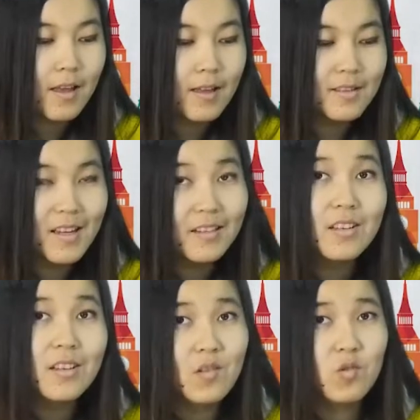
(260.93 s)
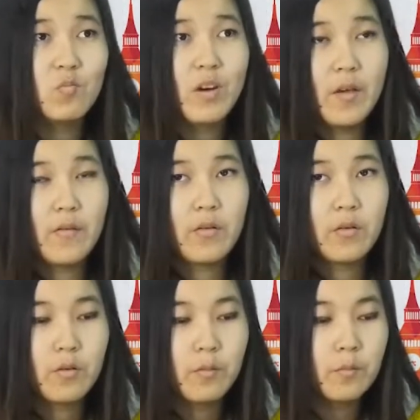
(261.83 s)
and that he is brave.
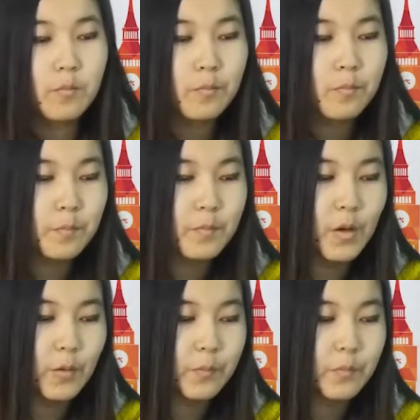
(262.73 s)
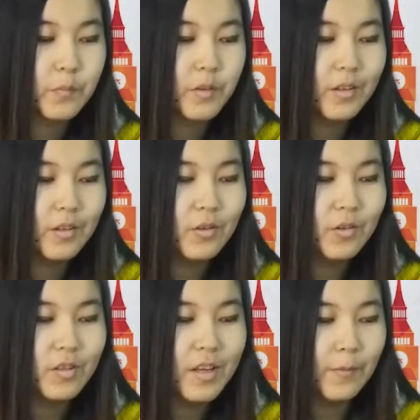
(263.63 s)
No, you
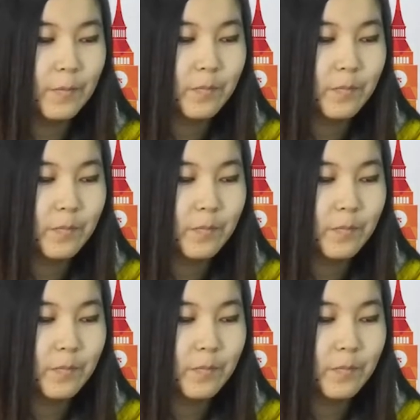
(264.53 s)
should say,